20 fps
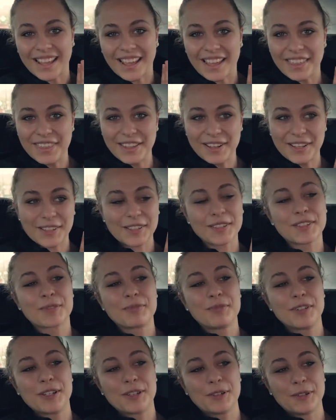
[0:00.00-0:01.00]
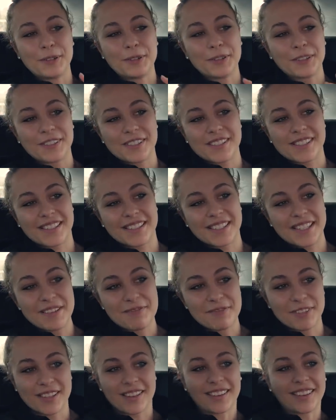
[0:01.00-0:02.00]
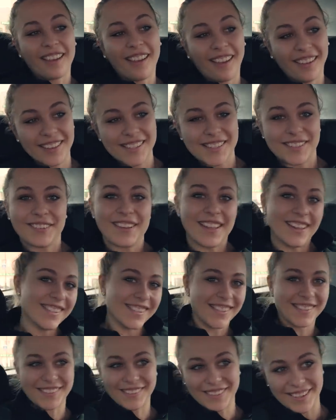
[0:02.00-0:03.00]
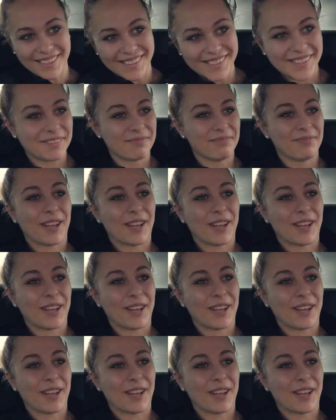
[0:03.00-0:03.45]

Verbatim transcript: I think it looks pretty cool because the team is like, eh, it's so nice, it's so nice,